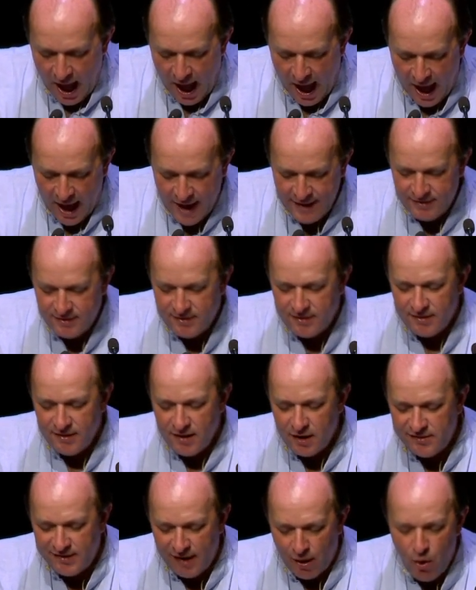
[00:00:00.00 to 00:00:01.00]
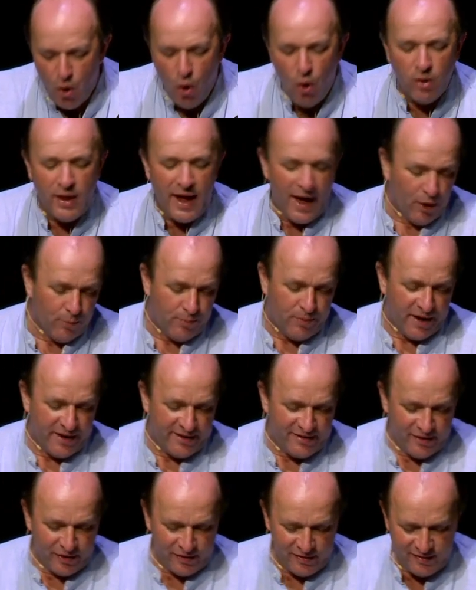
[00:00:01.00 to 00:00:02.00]
And so all hell
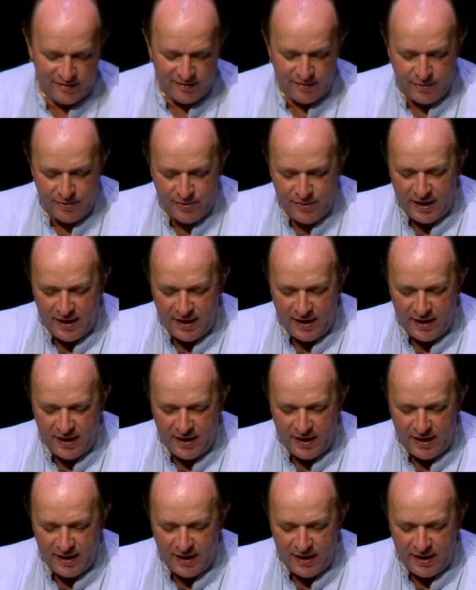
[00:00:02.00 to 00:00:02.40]
breaks loose.